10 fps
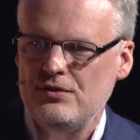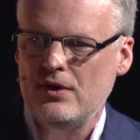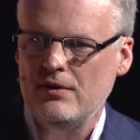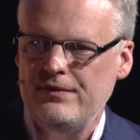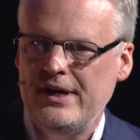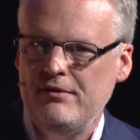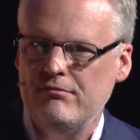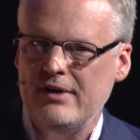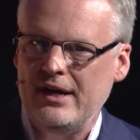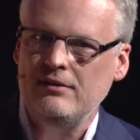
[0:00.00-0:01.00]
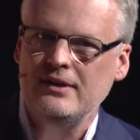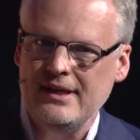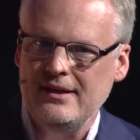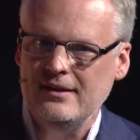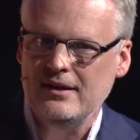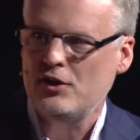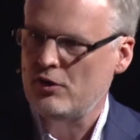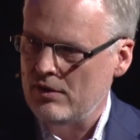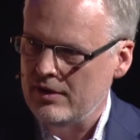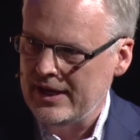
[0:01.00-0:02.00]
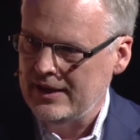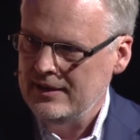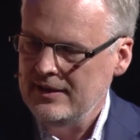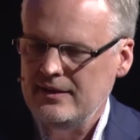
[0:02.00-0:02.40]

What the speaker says: are very rarely occurring.